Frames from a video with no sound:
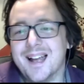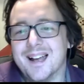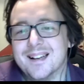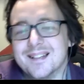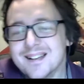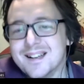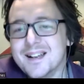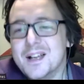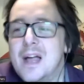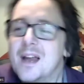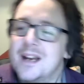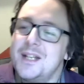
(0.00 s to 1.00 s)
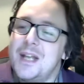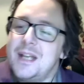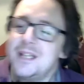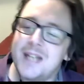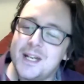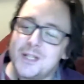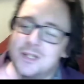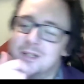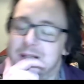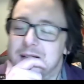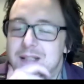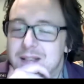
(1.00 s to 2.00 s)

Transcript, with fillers: yeah, it's actually